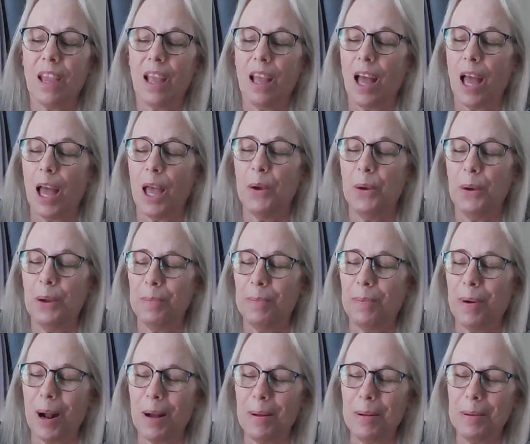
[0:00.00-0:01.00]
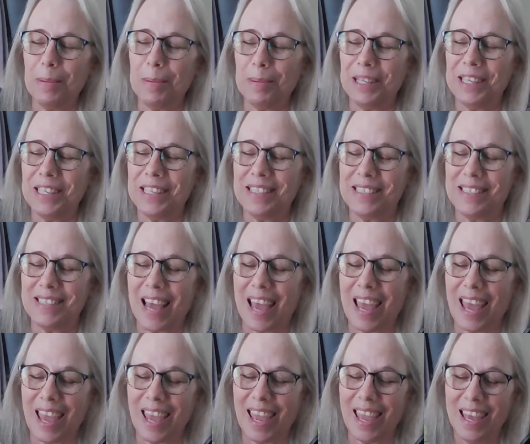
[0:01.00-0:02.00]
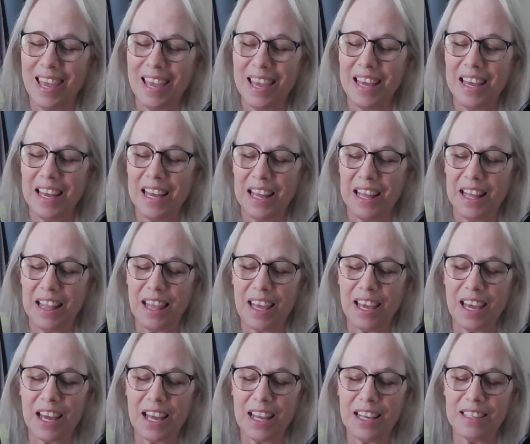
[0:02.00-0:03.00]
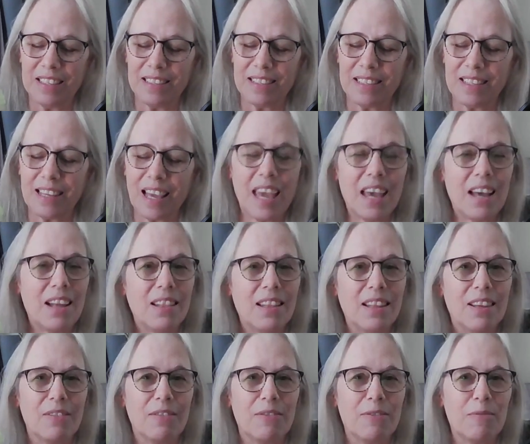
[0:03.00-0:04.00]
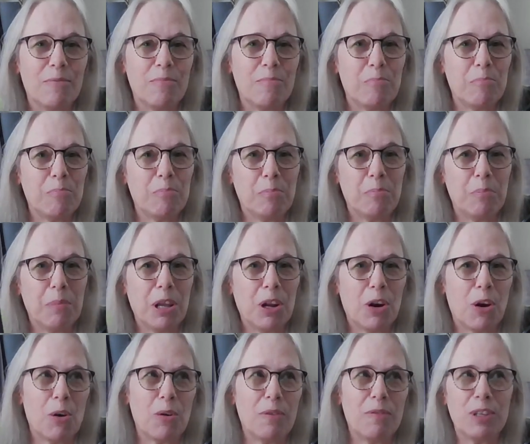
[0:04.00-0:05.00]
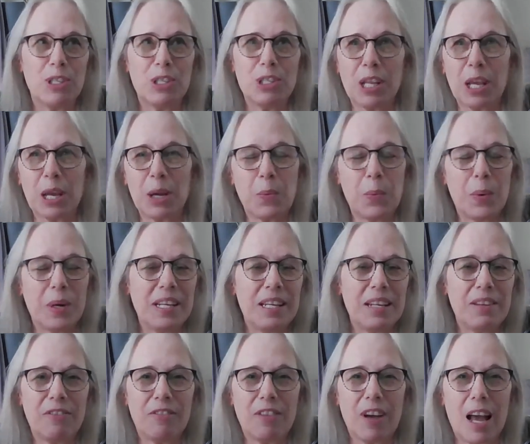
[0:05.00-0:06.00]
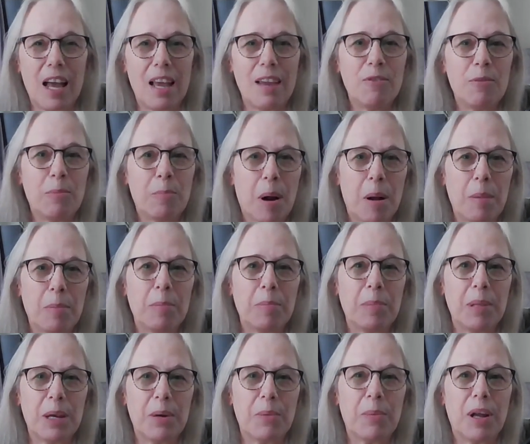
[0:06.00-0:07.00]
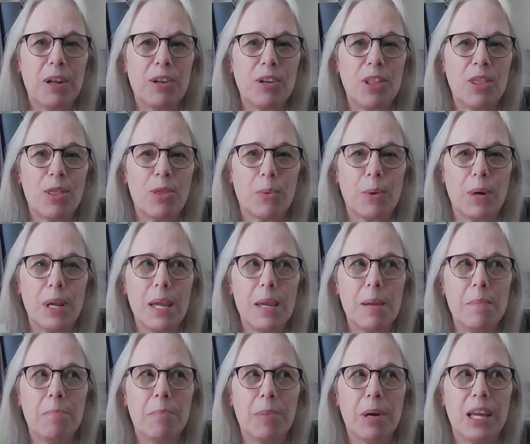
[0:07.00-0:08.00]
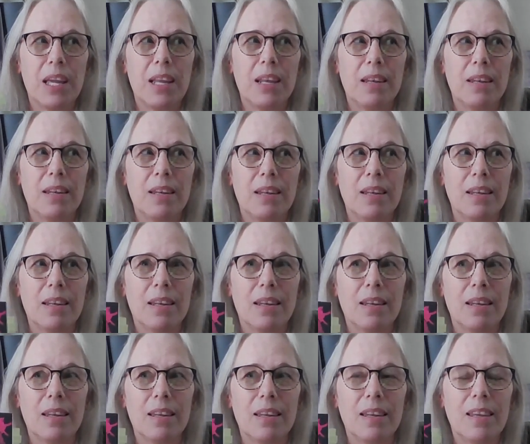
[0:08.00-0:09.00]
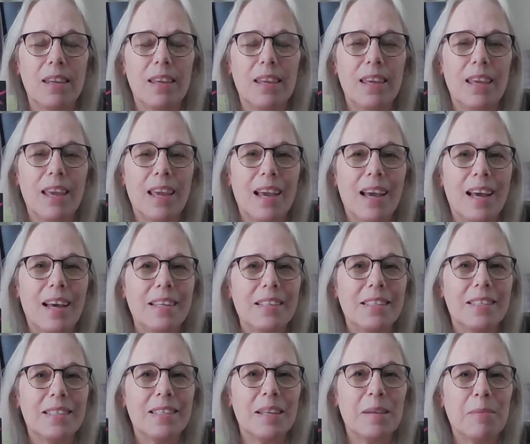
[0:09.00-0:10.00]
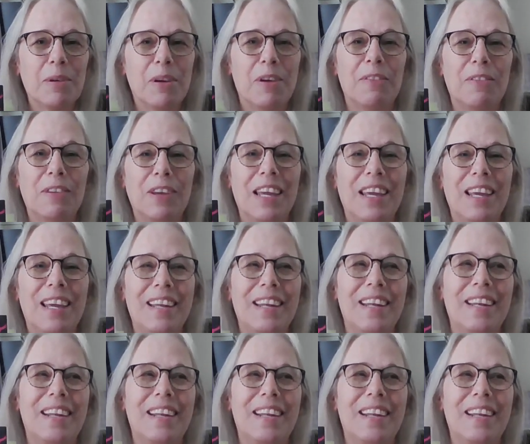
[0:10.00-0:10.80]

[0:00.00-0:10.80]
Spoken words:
I would probably say, like, on a scale of, you know, if it's like 1 to 5, probably around a 3, but yeah, some of it,